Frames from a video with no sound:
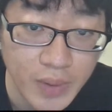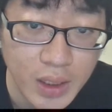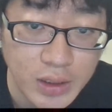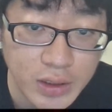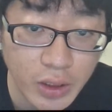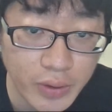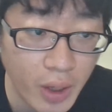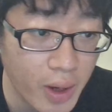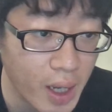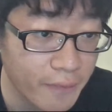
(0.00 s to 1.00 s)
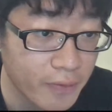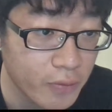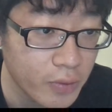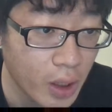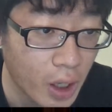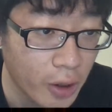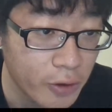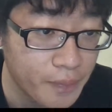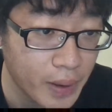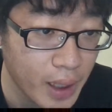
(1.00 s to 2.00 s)
so now I have to
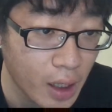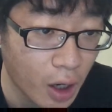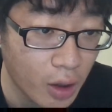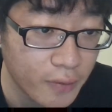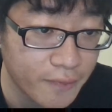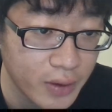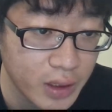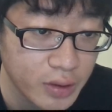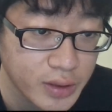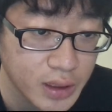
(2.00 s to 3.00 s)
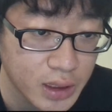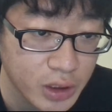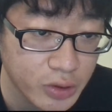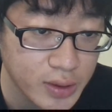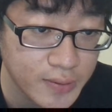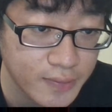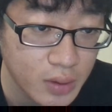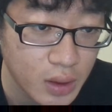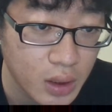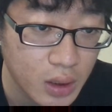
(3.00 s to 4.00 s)
autoplay all the videos in the
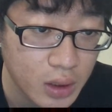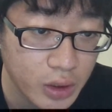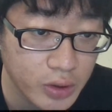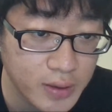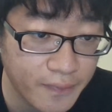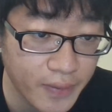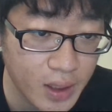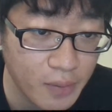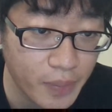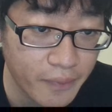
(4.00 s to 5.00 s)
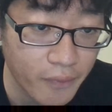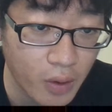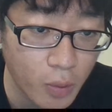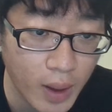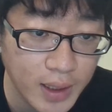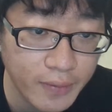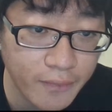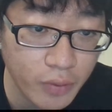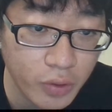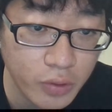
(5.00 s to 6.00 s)
news feed before waiting
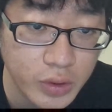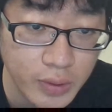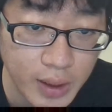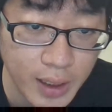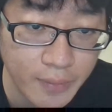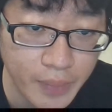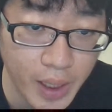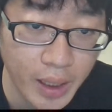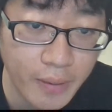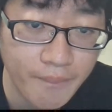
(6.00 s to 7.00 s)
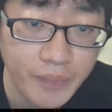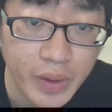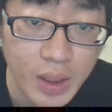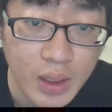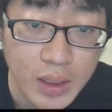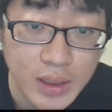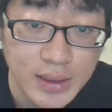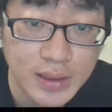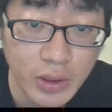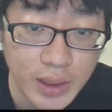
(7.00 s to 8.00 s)
for you to click play.
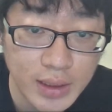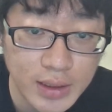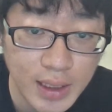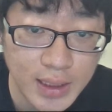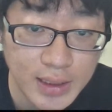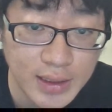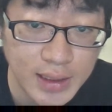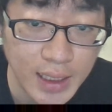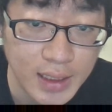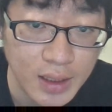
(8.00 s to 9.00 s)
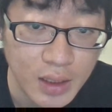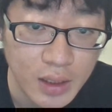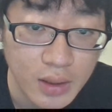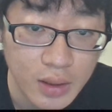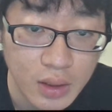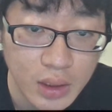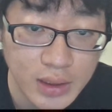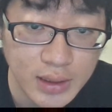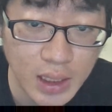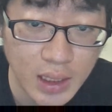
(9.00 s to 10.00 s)
So the internet is
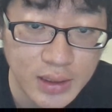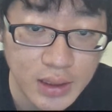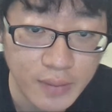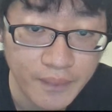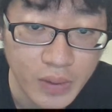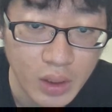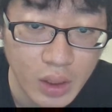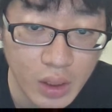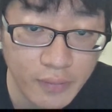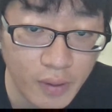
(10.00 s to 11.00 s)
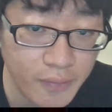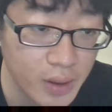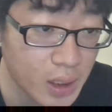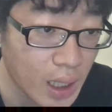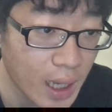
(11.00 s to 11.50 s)
not evolving